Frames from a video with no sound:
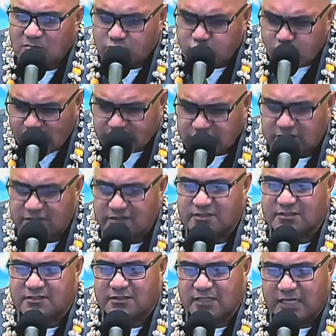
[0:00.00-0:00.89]

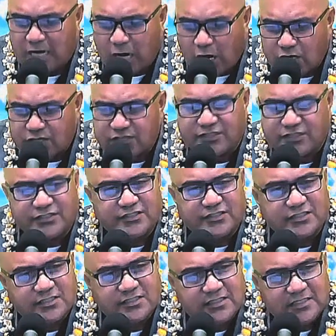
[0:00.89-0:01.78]
Precious honor
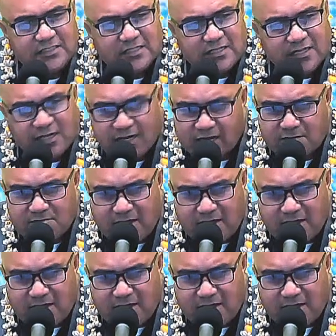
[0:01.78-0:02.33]
in